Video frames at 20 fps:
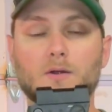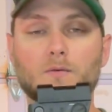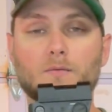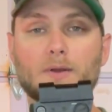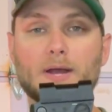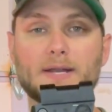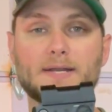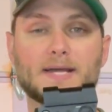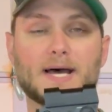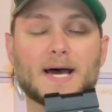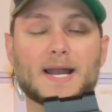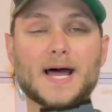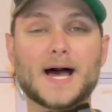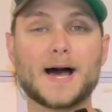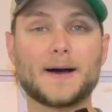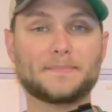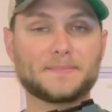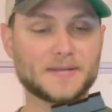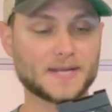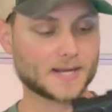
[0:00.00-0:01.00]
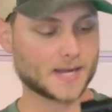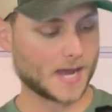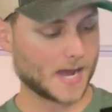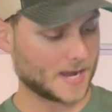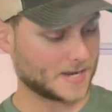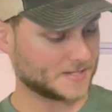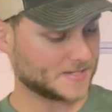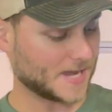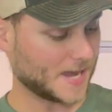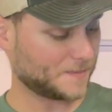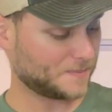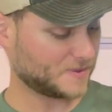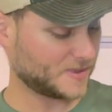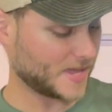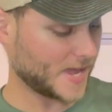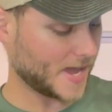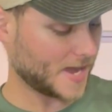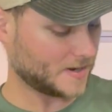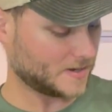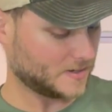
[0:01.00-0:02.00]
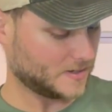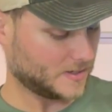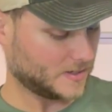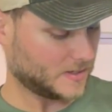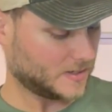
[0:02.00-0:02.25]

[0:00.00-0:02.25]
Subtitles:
red dot optic on top of that.